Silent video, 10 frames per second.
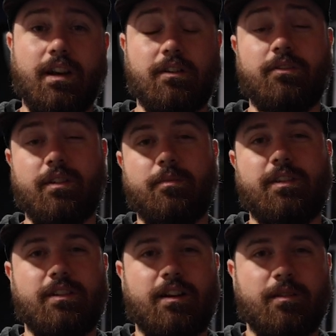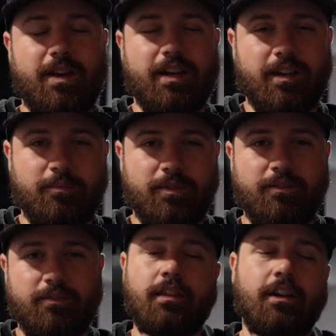are going to be starting back up
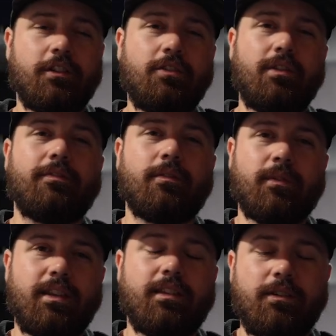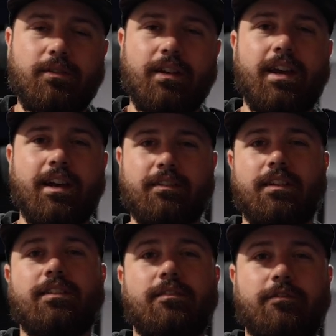soon. There are two different ways that you can access